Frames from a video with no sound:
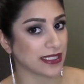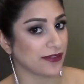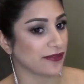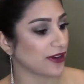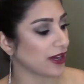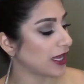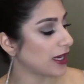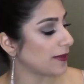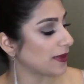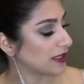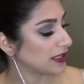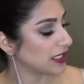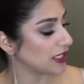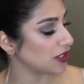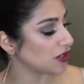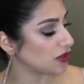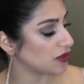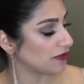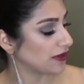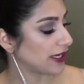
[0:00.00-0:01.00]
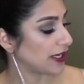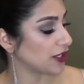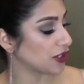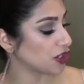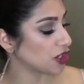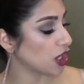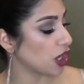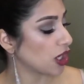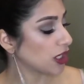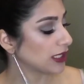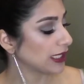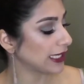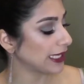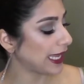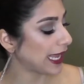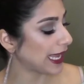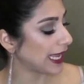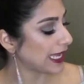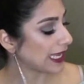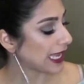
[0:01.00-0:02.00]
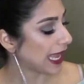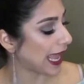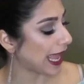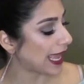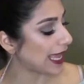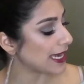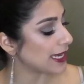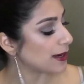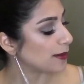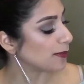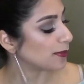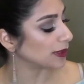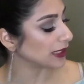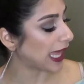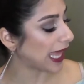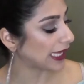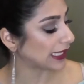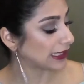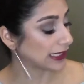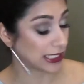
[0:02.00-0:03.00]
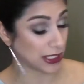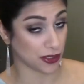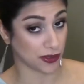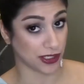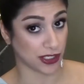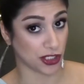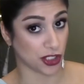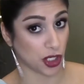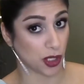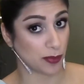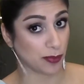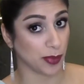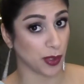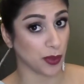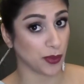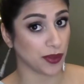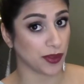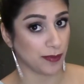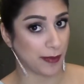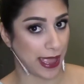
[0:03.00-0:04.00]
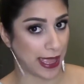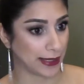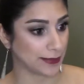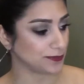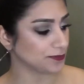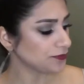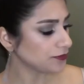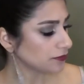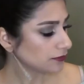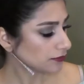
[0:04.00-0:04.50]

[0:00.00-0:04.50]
I forgot about these two right here. Chocolate Cake and Black Licorice are both matte.